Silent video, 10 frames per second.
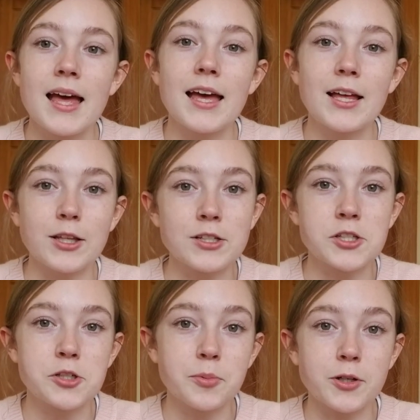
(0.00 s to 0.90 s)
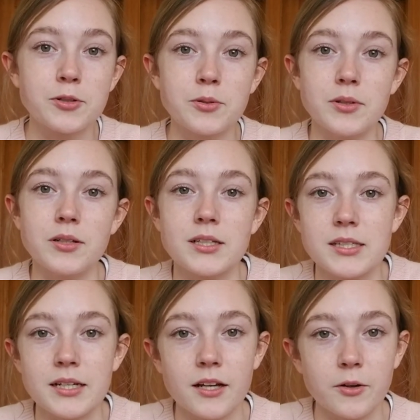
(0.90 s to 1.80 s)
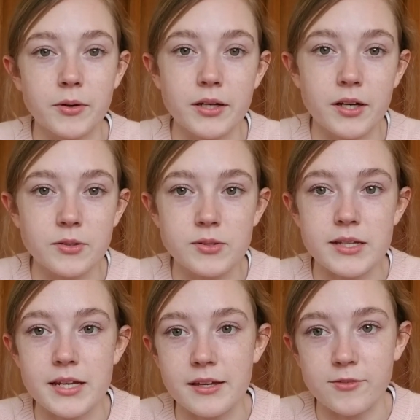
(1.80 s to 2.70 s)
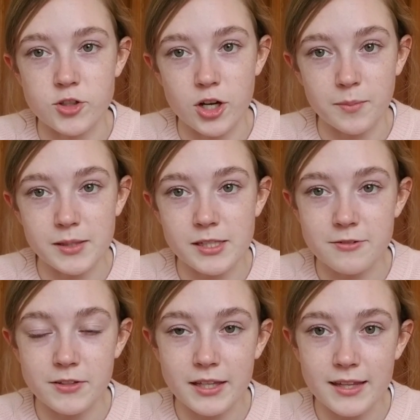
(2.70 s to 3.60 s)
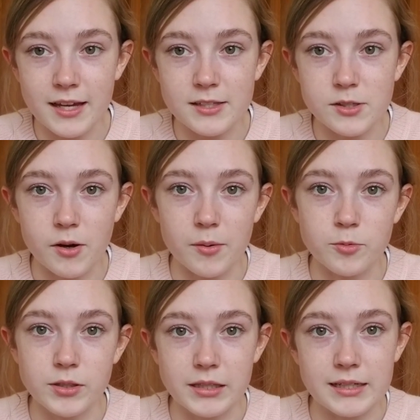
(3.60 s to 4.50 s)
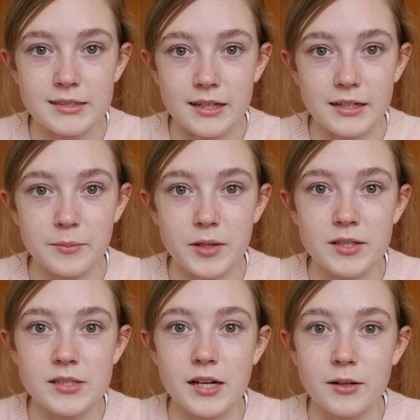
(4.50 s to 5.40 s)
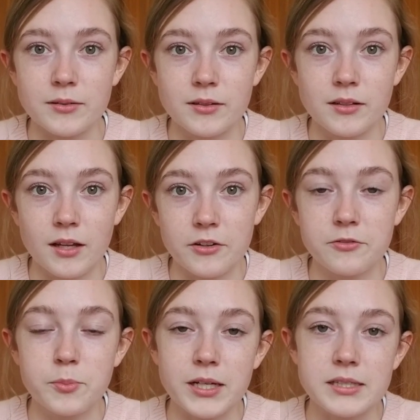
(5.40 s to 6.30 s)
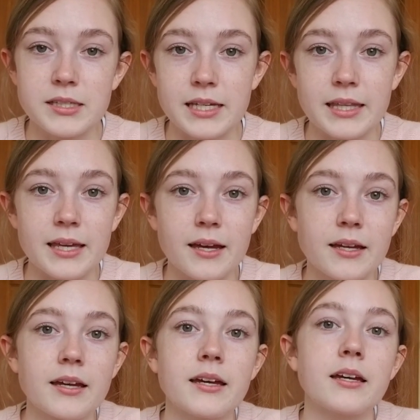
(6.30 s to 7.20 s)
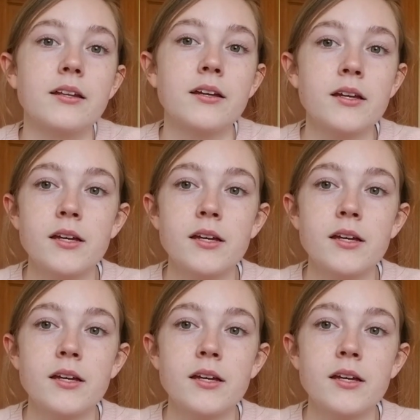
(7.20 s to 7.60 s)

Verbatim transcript: It looks super cool. It's like a greenhouse and a gift shop and stuff like that. So I'm really excited because I love places like that. And